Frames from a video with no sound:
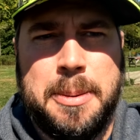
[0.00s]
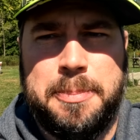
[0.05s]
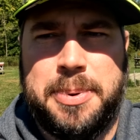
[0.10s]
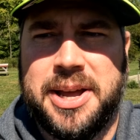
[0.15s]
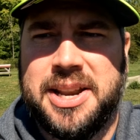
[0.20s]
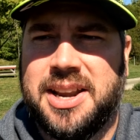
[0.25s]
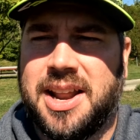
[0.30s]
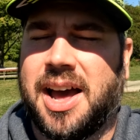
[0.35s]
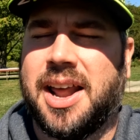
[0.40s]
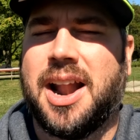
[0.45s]

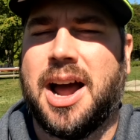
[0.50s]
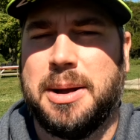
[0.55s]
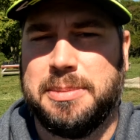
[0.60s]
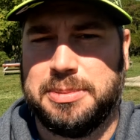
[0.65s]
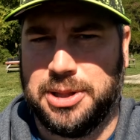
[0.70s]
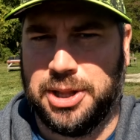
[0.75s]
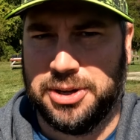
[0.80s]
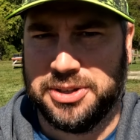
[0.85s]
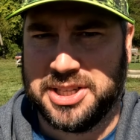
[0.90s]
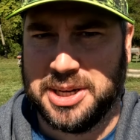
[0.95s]
but not
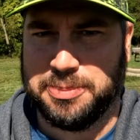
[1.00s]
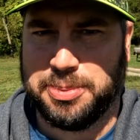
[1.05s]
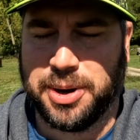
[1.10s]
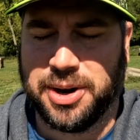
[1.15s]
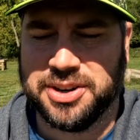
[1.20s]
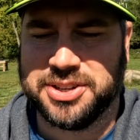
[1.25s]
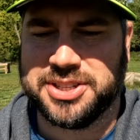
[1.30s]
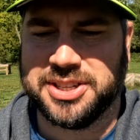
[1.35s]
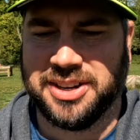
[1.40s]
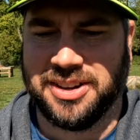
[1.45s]
up close and
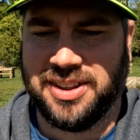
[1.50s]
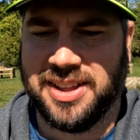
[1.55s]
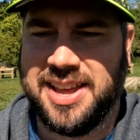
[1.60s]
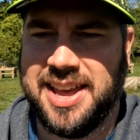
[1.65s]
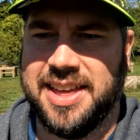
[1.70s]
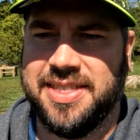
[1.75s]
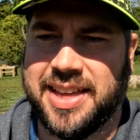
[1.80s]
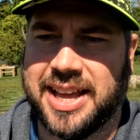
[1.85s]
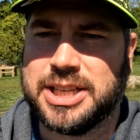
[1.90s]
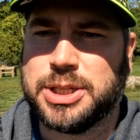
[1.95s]
personal.
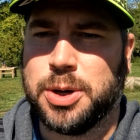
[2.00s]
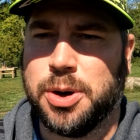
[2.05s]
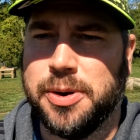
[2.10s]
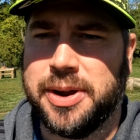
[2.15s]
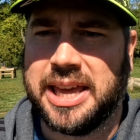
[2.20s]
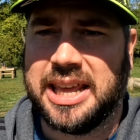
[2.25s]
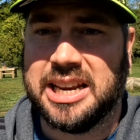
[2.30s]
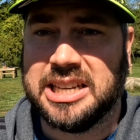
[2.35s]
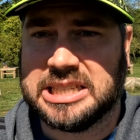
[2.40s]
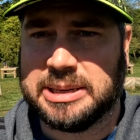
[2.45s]
And that's where
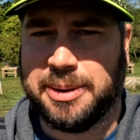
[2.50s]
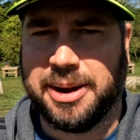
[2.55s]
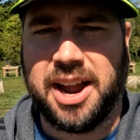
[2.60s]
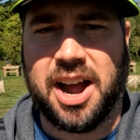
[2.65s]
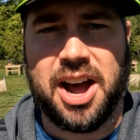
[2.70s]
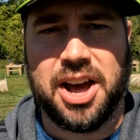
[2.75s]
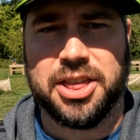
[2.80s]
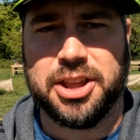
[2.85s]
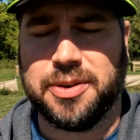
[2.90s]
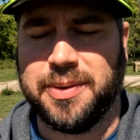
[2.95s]
we get into my
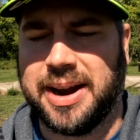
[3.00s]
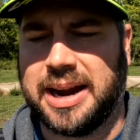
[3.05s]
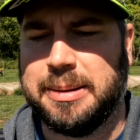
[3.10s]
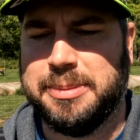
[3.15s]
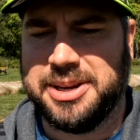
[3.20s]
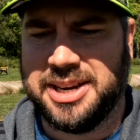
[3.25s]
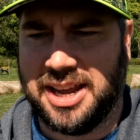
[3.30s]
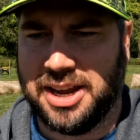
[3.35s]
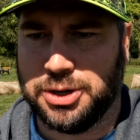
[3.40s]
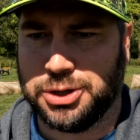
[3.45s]
other
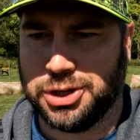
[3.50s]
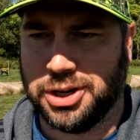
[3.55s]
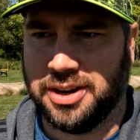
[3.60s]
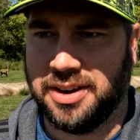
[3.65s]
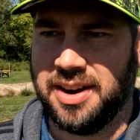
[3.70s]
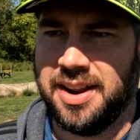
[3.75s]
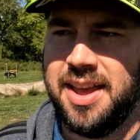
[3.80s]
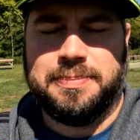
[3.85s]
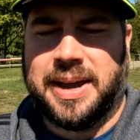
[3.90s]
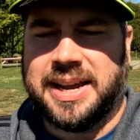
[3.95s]
recommendation.
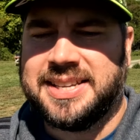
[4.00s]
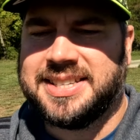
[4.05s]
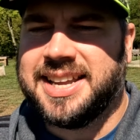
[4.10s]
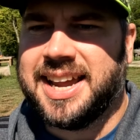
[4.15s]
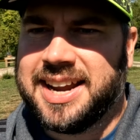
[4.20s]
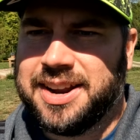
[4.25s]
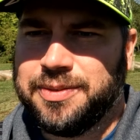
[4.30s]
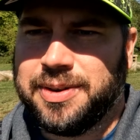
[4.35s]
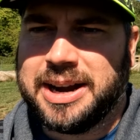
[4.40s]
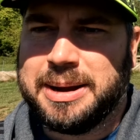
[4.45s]
My
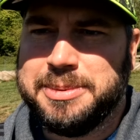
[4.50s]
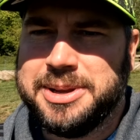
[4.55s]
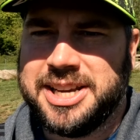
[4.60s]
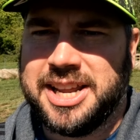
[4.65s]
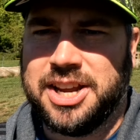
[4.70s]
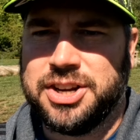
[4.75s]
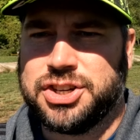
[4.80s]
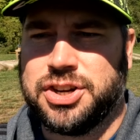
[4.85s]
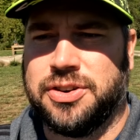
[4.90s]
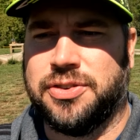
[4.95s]
second
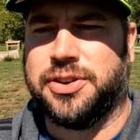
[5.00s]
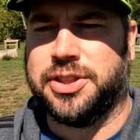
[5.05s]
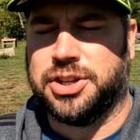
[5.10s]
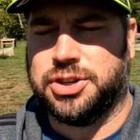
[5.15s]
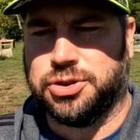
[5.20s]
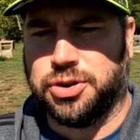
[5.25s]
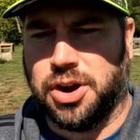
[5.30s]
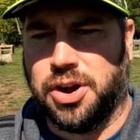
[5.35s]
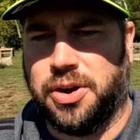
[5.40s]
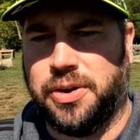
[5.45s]
recommendation for
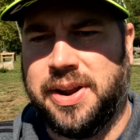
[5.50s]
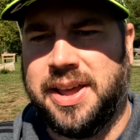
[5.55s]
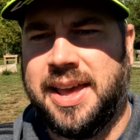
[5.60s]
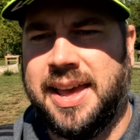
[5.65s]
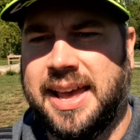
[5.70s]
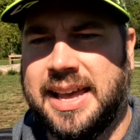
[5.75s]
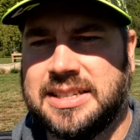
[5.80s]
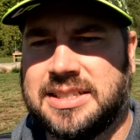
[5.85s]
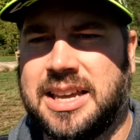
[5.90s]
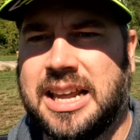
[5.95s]
the drone
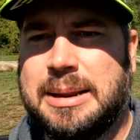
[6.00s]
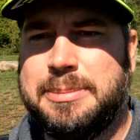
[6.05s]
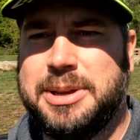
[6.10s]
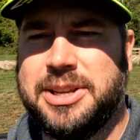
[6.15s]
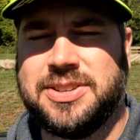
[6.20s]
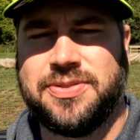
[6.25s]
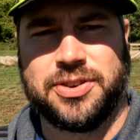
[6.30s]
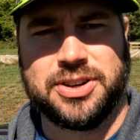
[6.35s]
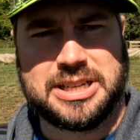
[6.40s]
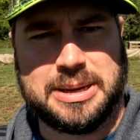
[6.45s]
is gonna
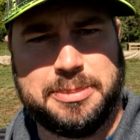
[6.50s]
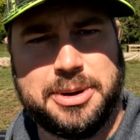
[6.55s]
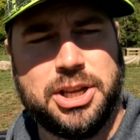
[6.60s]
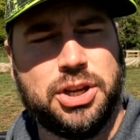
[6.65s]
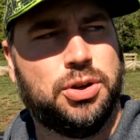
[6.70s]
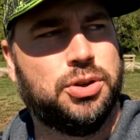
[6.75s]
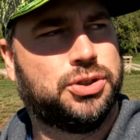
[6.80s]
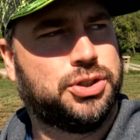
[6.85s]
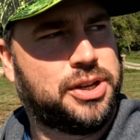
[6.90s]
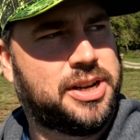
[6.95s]
be for
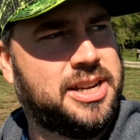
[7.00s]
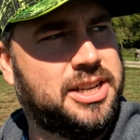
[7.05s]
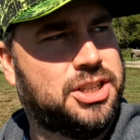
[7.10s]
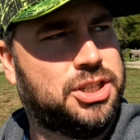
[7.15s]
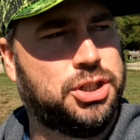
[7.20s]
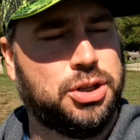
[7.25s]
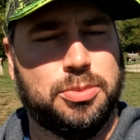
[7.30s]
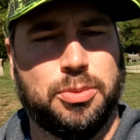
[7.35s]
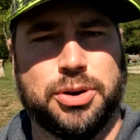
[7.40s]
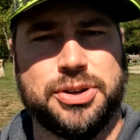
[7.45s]
somebody who's looking
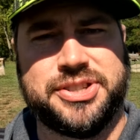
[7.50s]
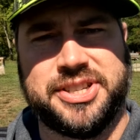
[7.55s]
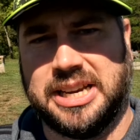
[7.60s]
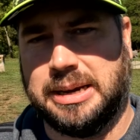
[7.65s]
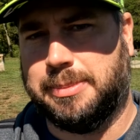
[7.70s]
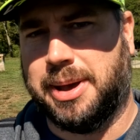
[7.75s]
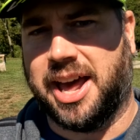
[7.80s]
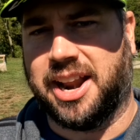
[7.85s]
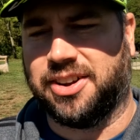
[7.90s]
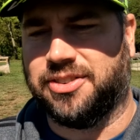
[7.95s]
to do more
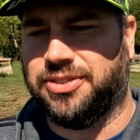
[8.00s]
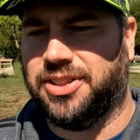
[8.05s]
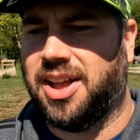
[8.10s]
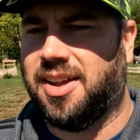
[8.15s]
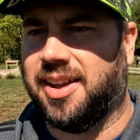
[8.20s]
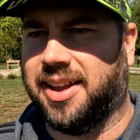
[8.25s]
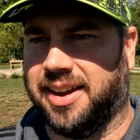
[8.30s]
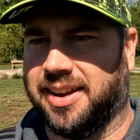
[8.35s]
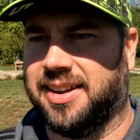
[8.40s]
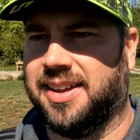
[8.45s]
cinematic
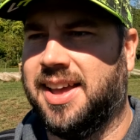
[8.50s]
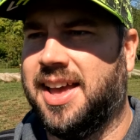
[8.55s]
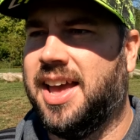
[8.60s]
flying.